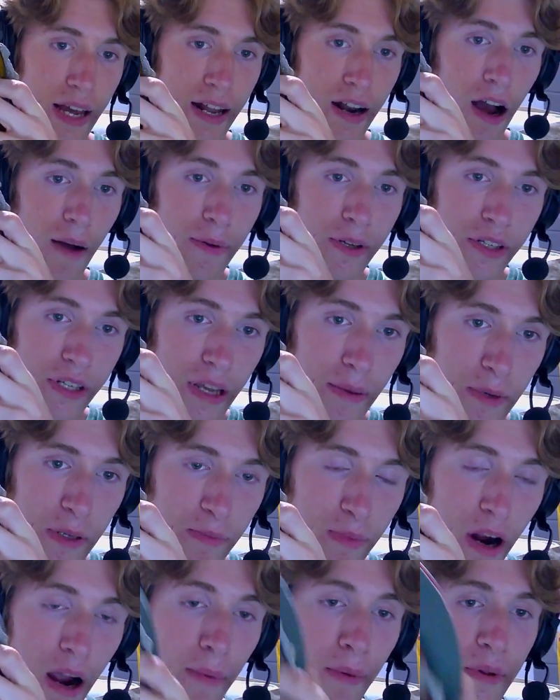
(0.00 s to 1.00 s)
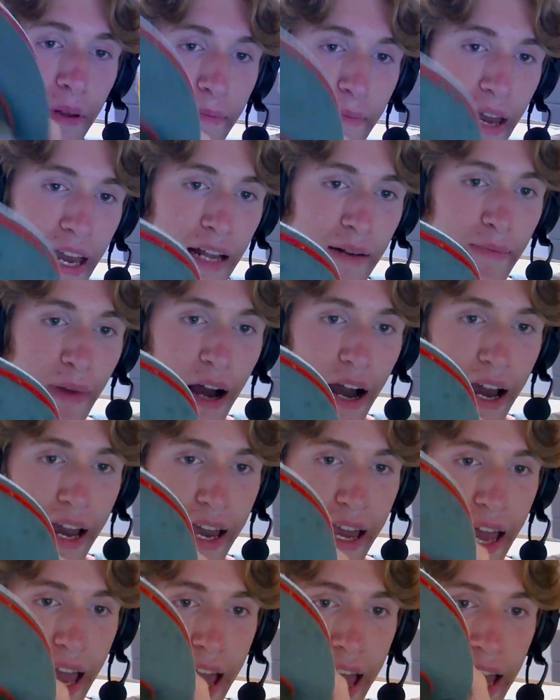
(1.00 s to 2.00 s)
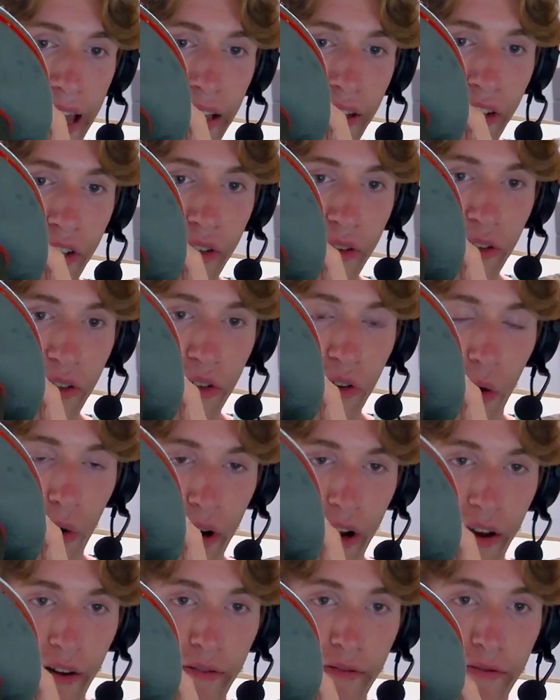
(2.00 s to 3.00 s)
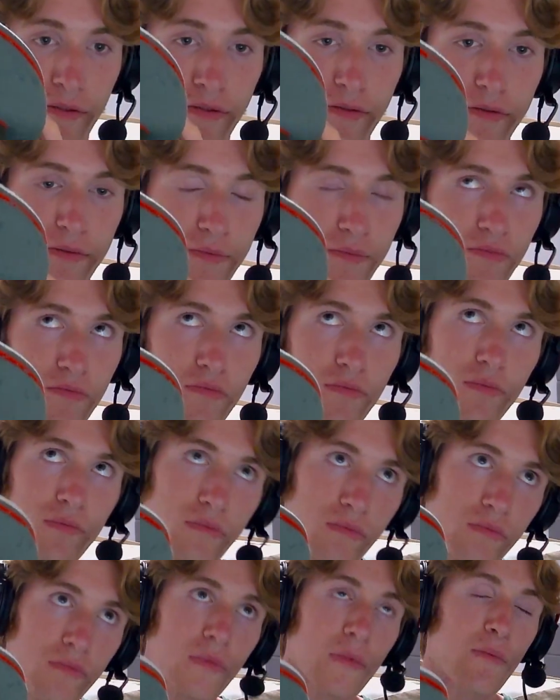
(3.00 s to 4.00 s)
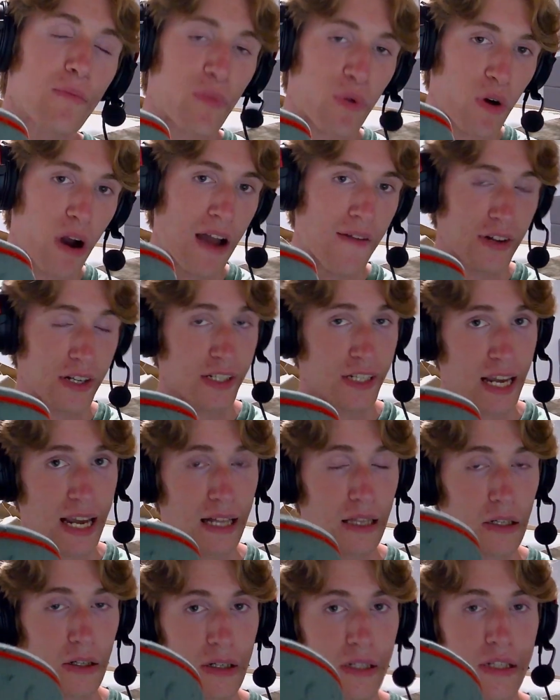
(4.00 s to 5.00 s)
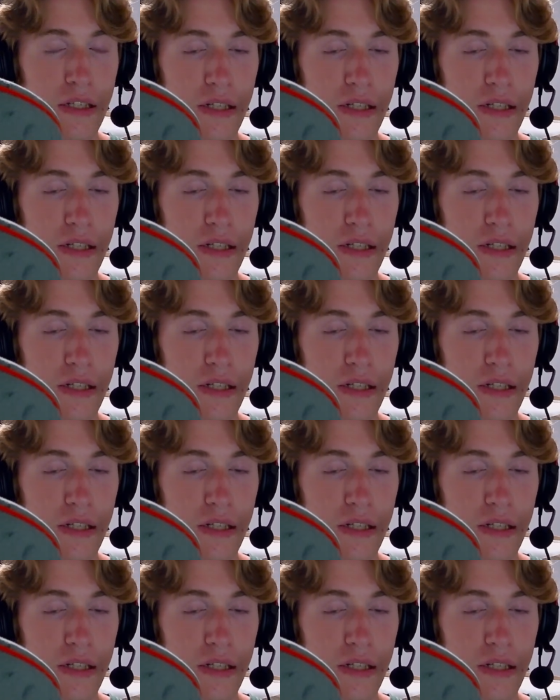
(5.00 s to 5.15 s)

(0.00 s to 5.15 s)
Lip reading: and obviously it was probably made by a sort of private tailor a